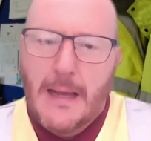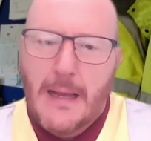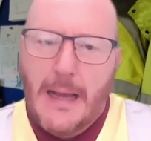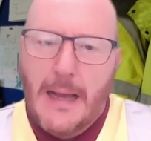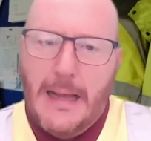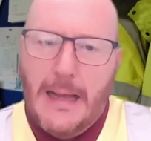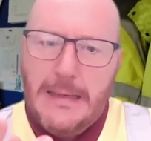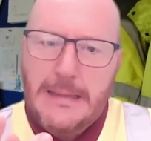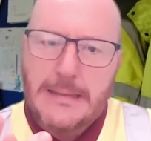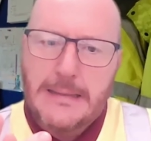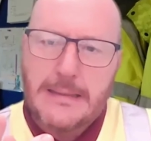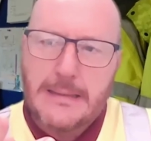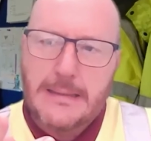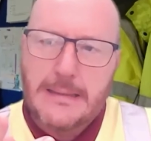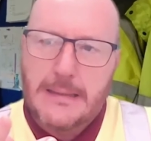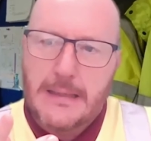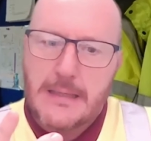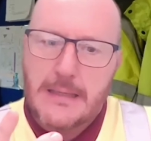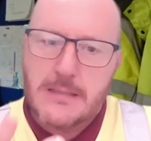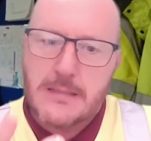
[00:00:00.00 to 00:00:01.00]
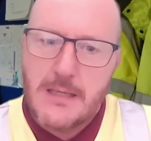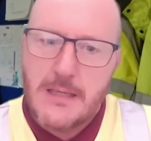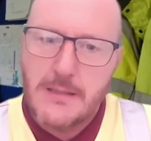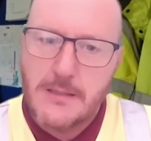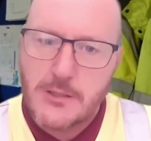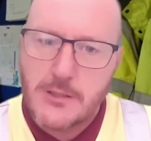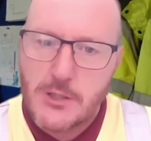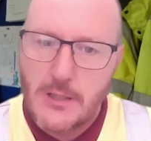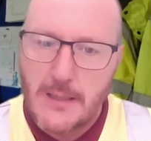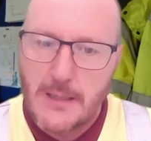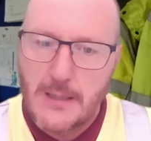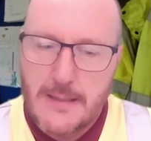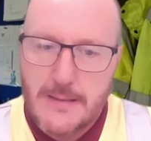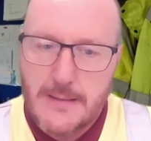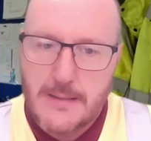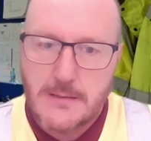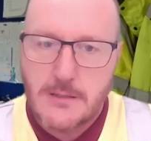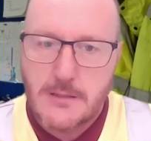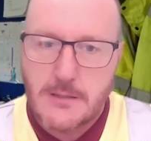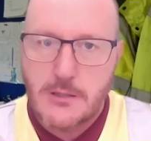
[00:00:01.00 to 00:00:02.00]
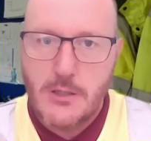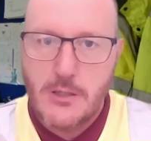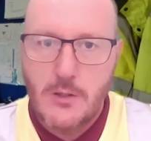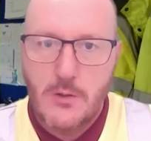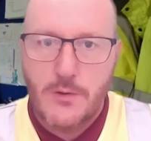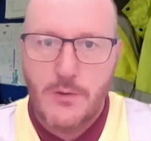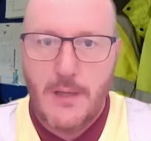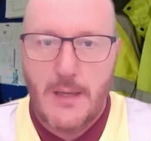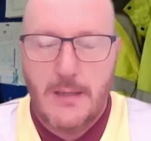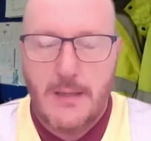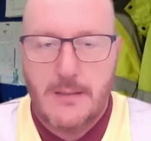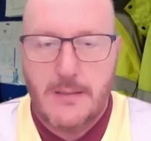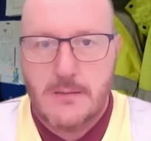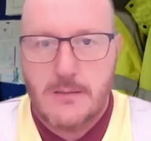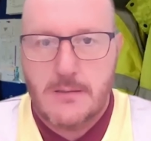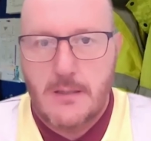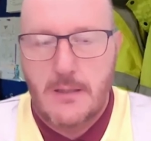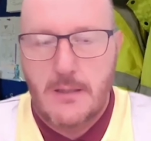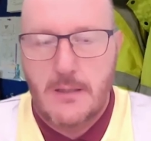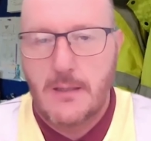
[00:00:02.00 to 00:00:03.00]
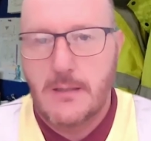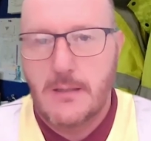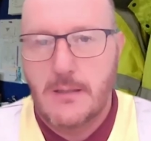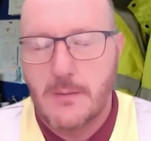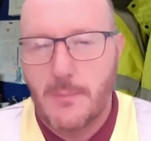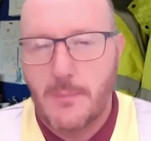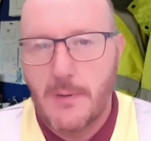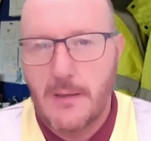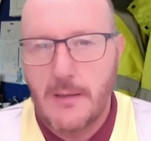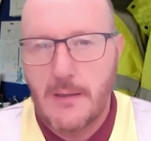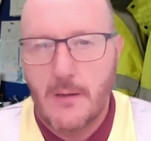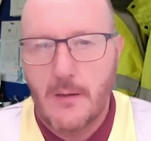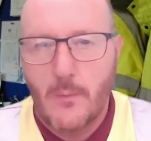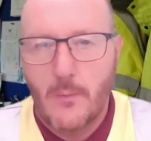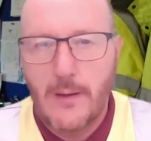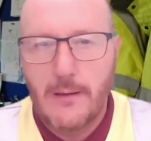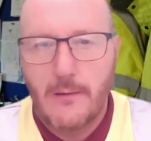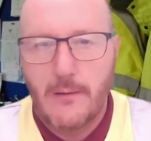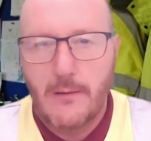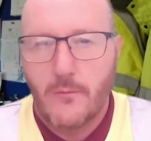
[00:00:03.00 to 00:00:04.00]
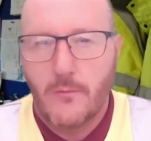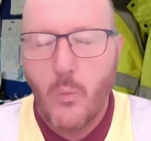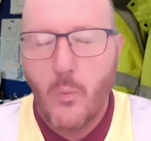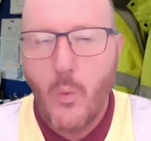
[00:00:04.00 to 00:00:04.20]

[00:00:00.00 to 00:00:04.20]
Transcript: And essentially, there's two things that you need to be aware of.